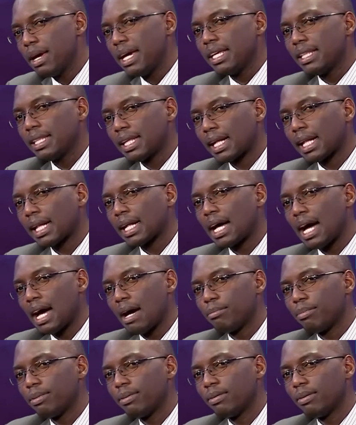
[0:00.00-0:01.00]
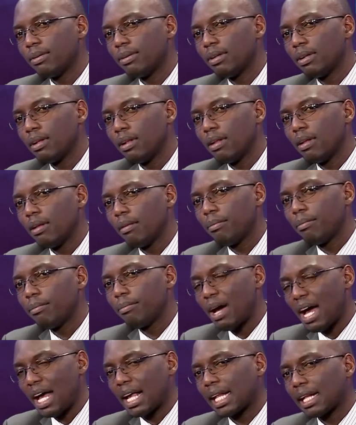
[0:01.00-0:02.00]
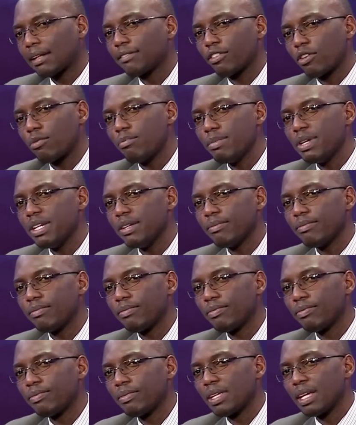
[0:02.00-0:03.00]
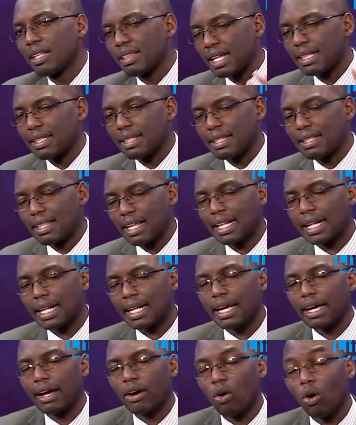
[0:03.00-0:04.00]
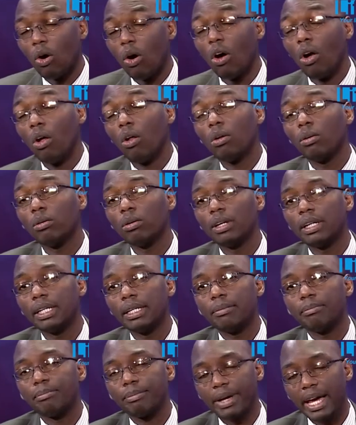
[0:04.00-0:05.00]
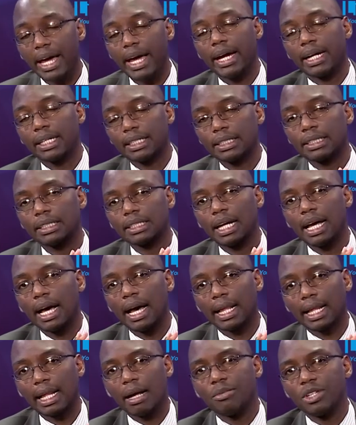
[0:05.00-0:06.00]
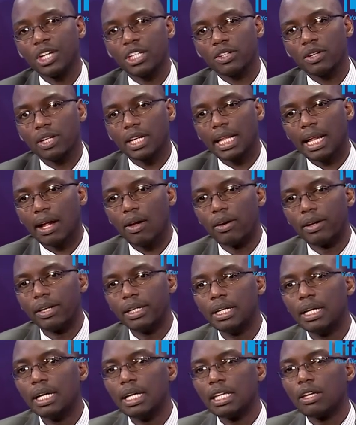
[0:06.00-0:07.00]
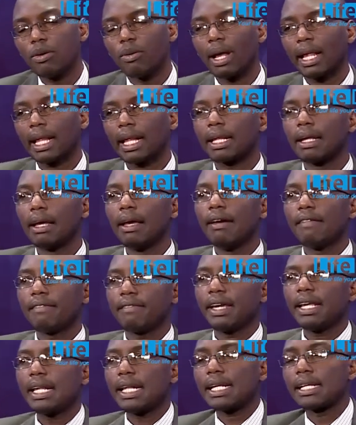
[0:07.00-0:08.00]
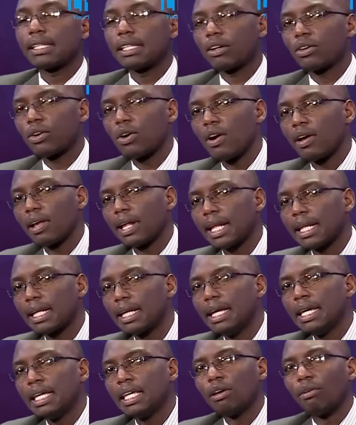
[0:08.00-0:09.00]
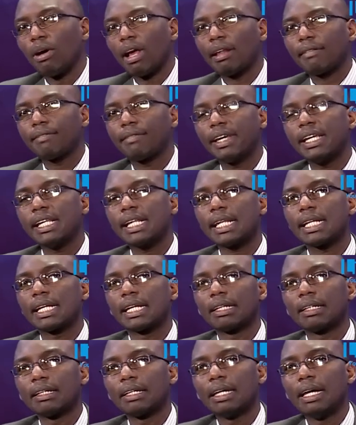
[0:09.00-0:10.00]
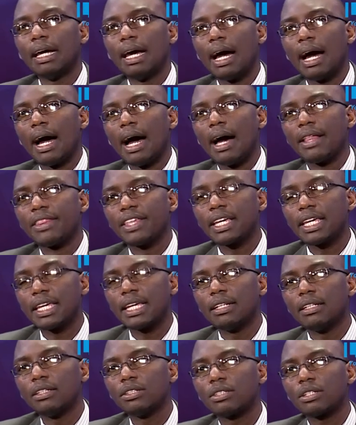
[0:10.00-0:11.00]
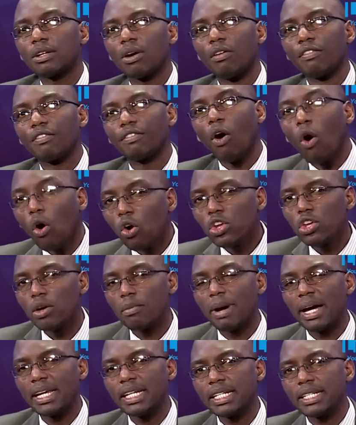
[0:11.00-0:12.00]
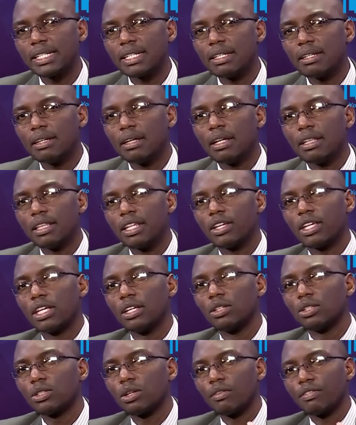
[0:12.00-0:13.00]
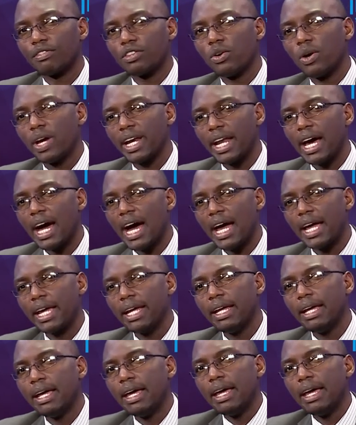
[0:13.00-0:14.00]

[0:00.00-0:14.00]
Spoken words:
may this cup pass from me. That's a wholly packed subject on its own. He was facing the cross. He was facing the guilt of all humanity, the guilt of you and I,